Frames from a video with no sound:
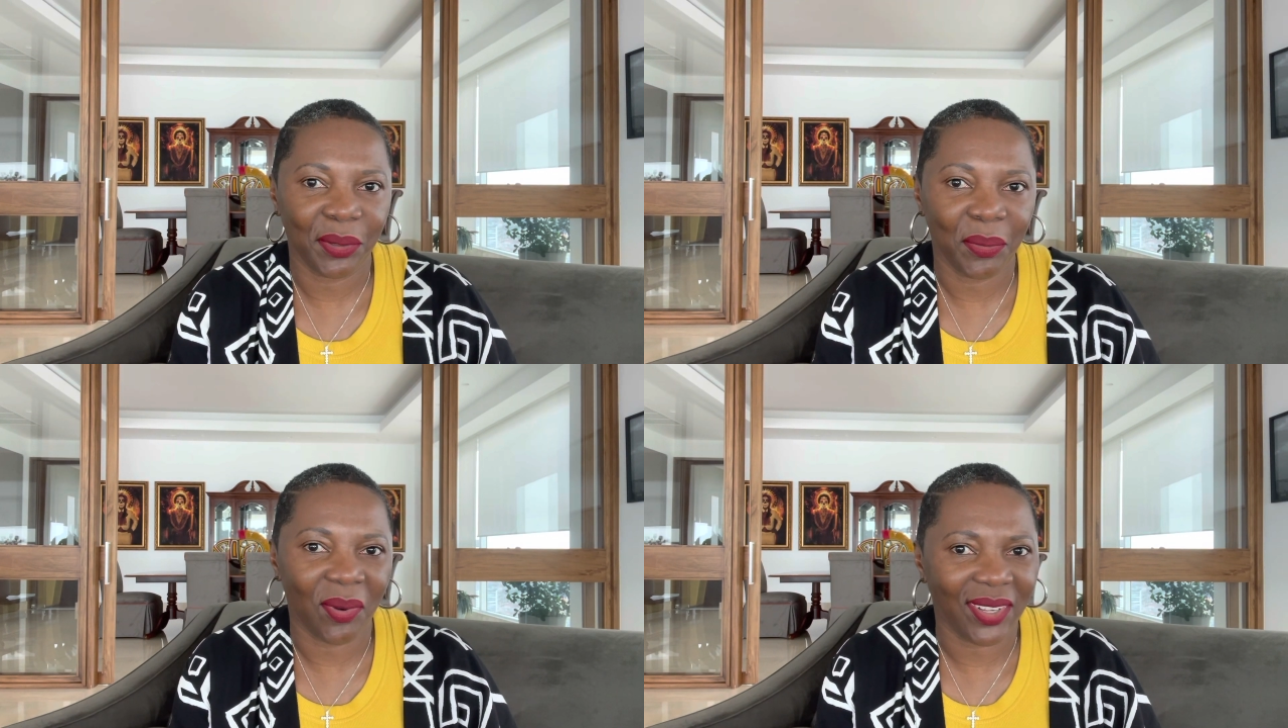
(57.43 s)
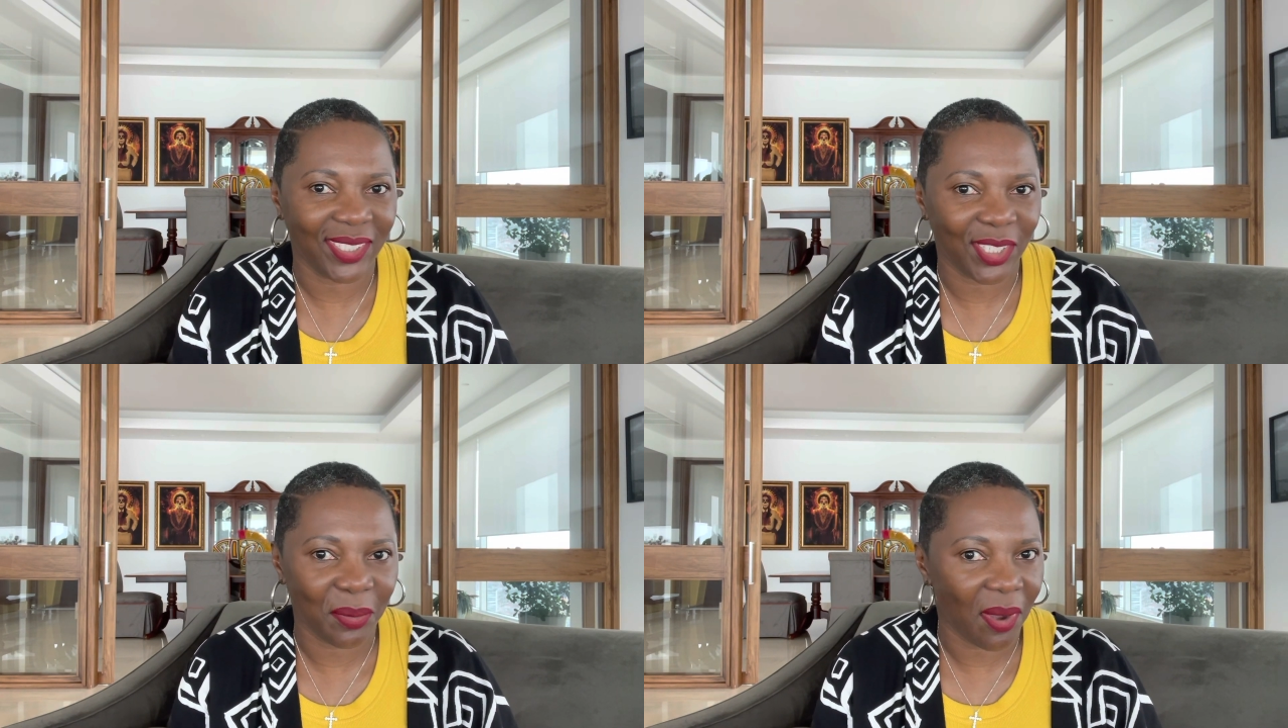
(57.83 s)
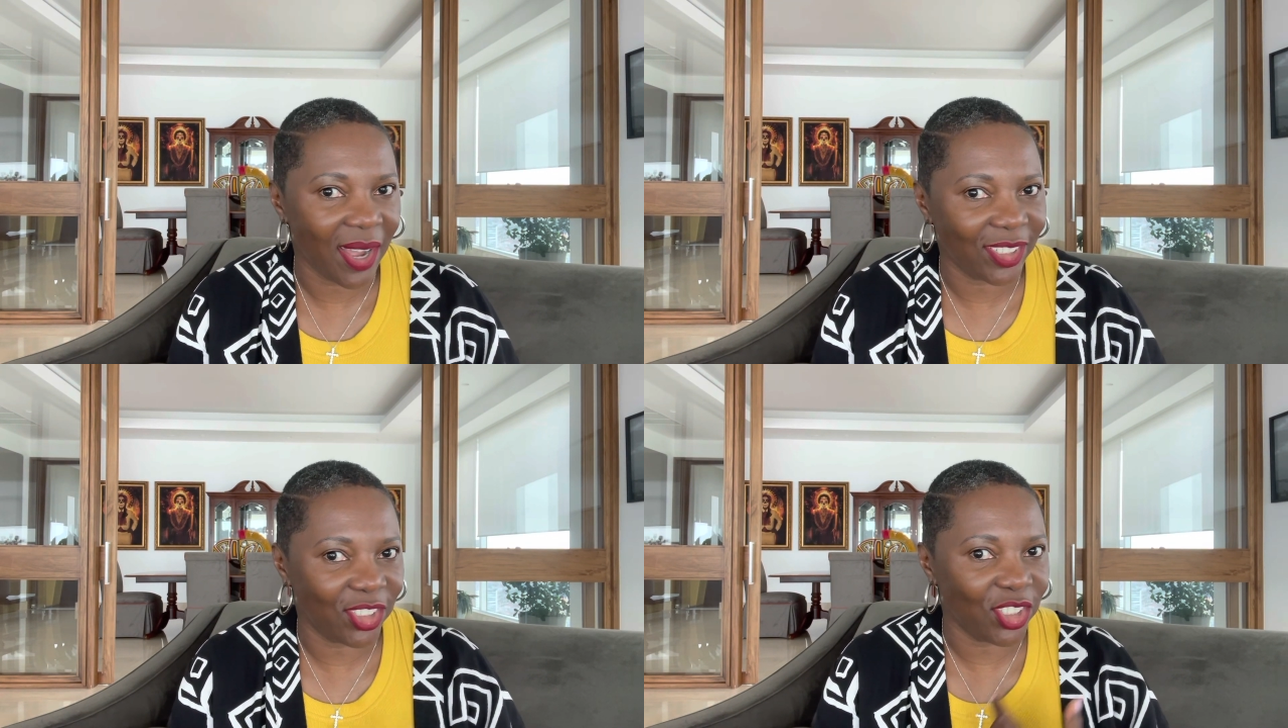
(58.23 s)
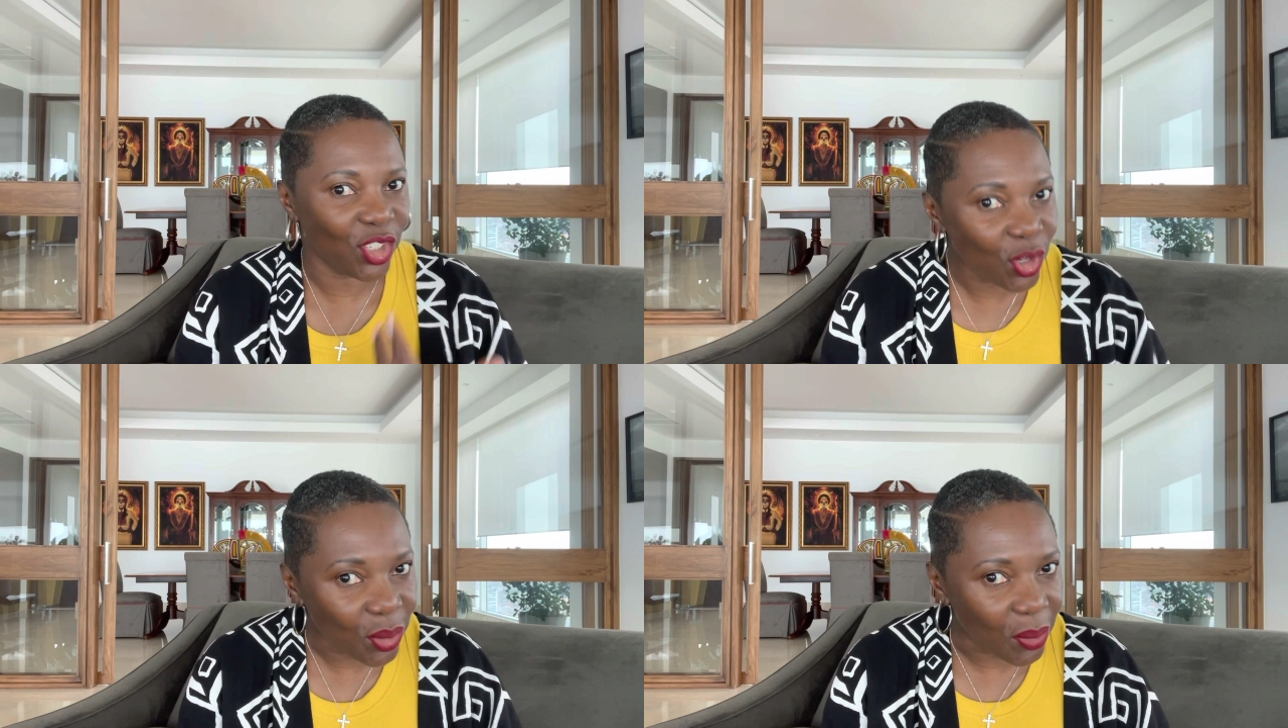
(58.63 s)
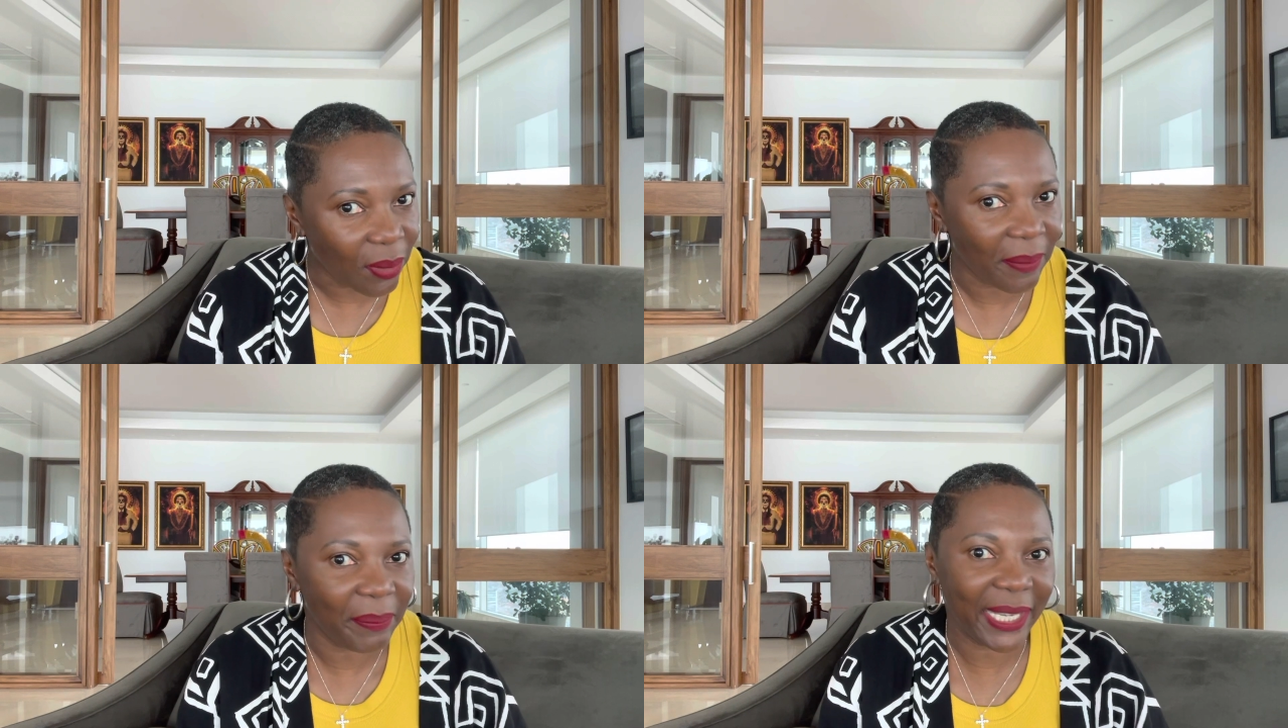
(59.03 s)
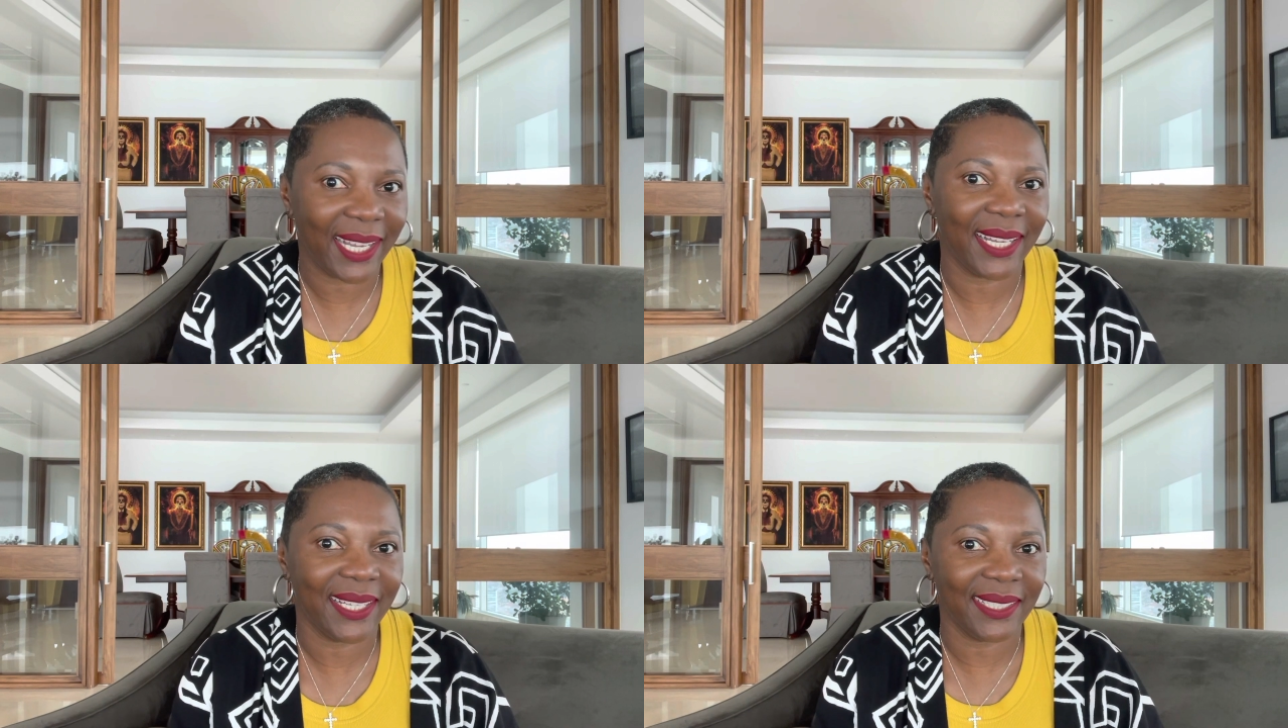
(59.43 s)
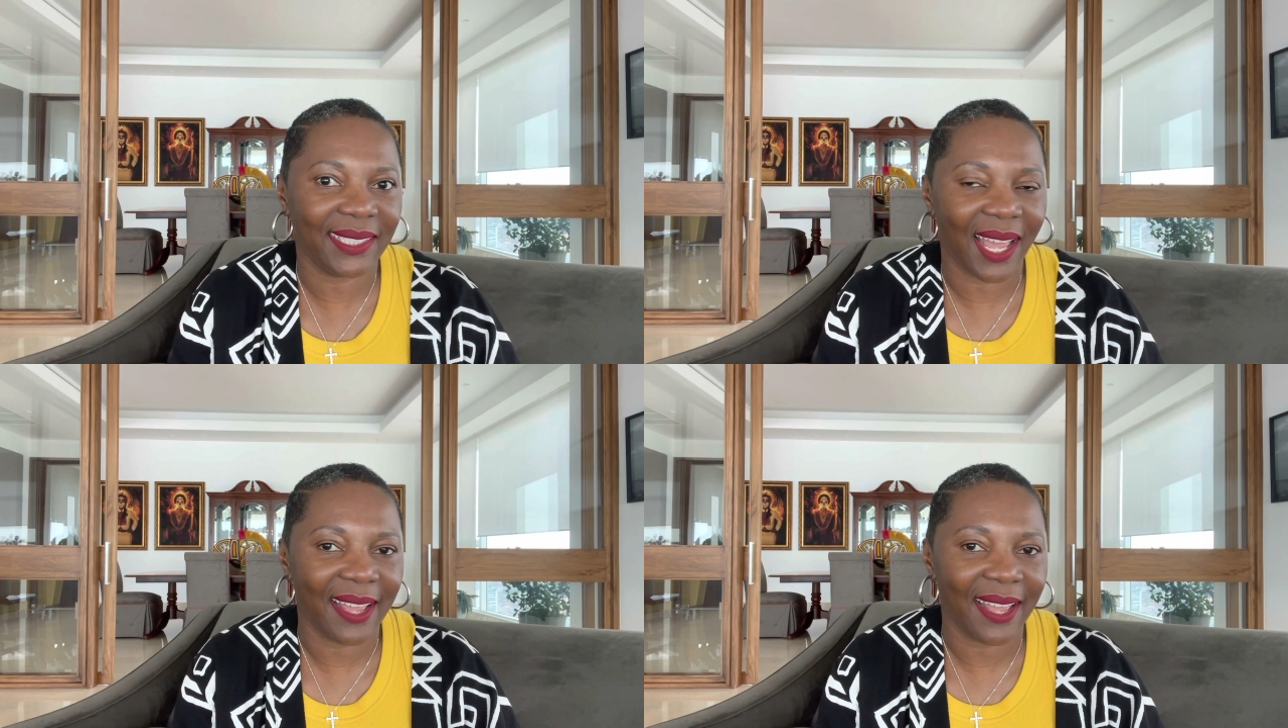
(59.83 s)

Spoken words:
want to watch you? Because